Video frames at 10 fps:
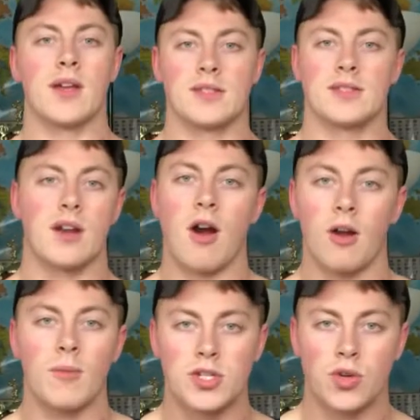because it's an
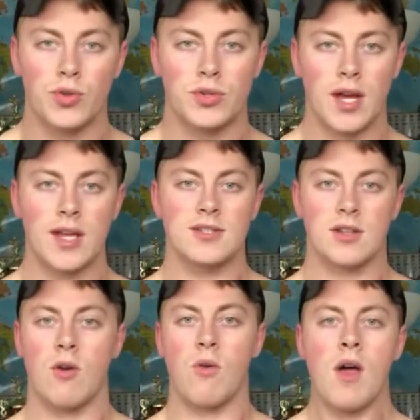arm and shoulder day,
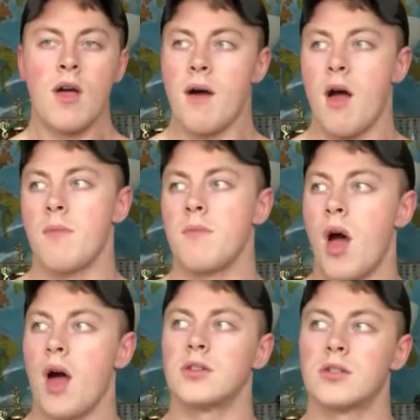so I'm
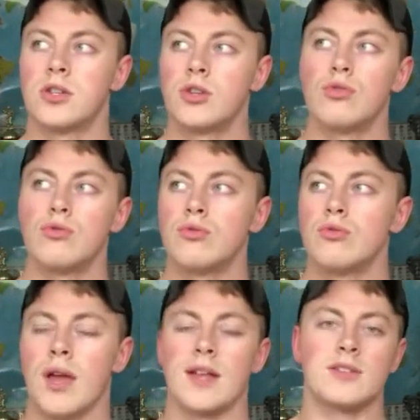not
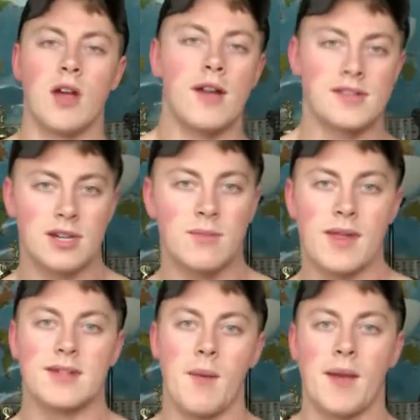too exhausted
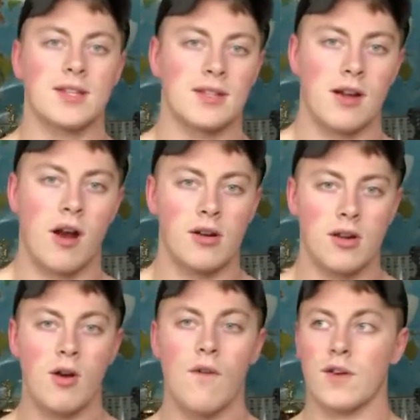by the time I get to the
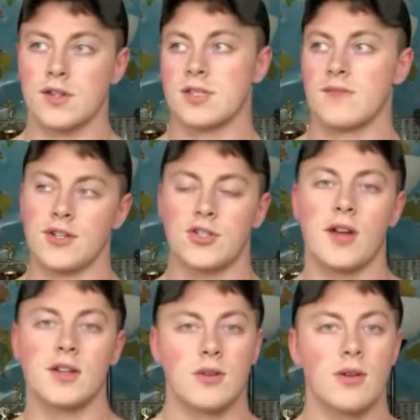cardio versus if I
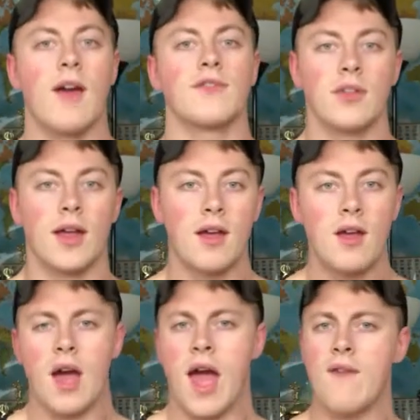try to do it after like
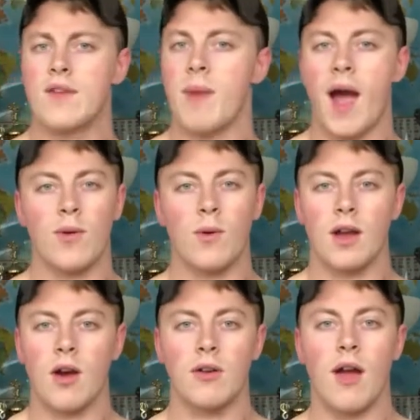a heavy back
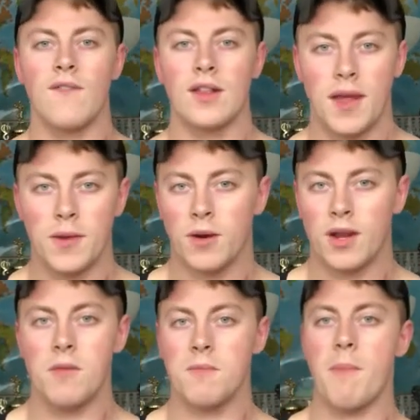workout or a heavy leg
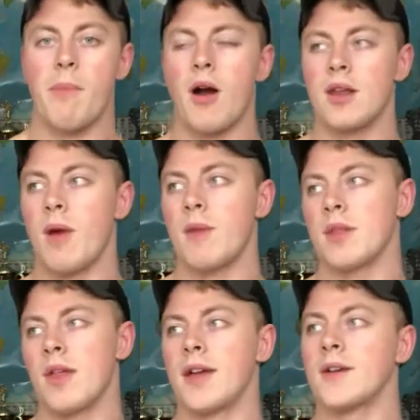workout. My body
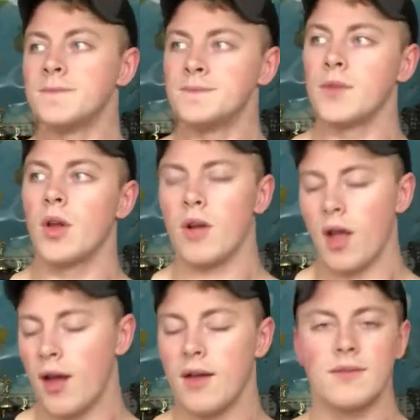might be like,
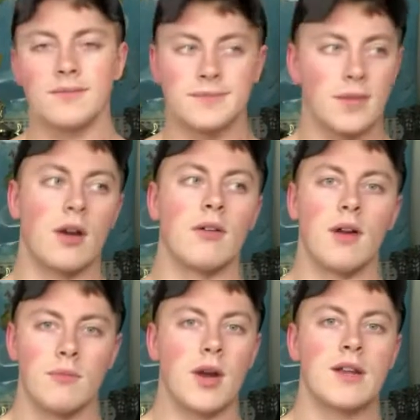okay, you know,
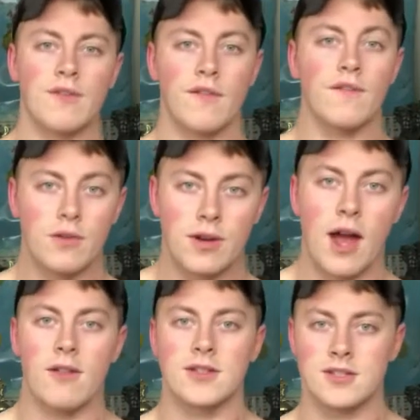I'm ready for food
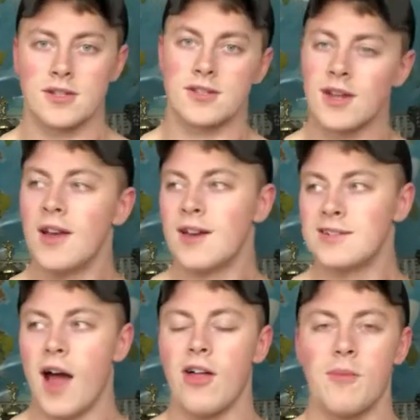now, let's just
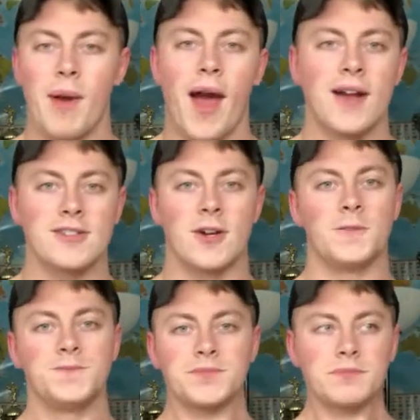dial it back.
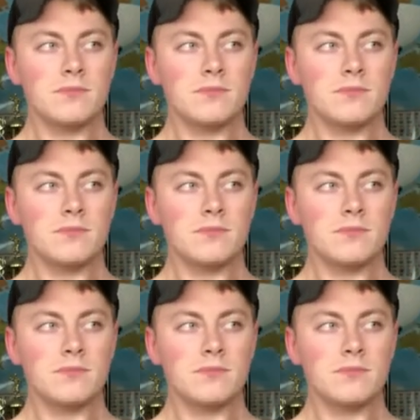So